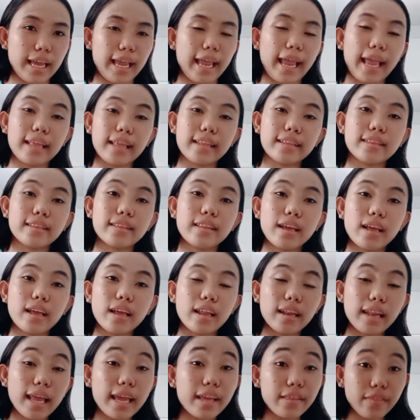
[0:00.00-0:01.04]
and
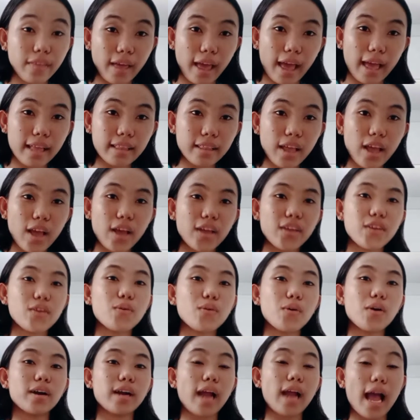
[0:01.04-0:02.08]
like that, you
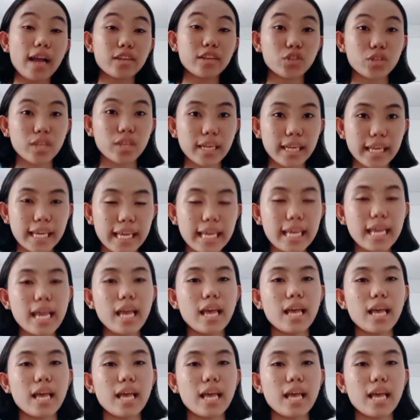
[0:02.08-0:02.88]
are actually